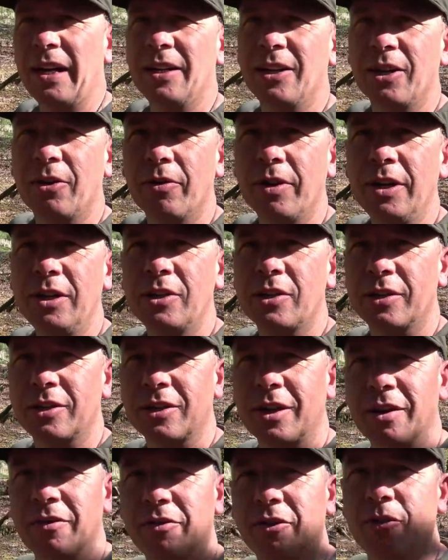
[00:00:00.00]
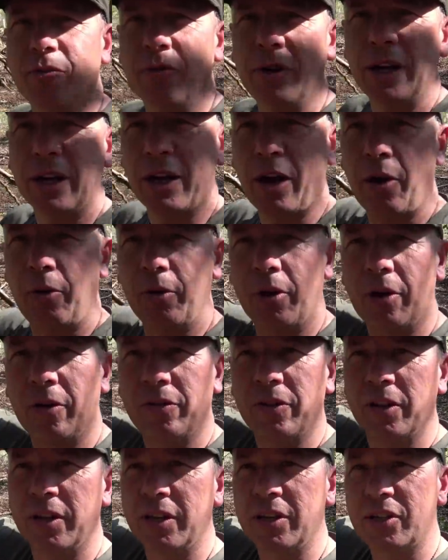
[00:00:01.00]
8 degrees, so it's going to feel really cold
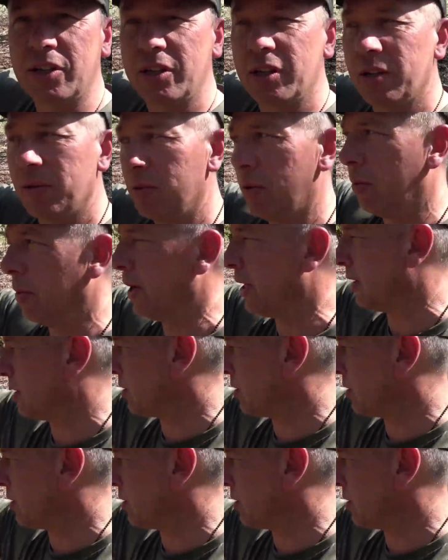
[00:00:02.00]
after this. What are we,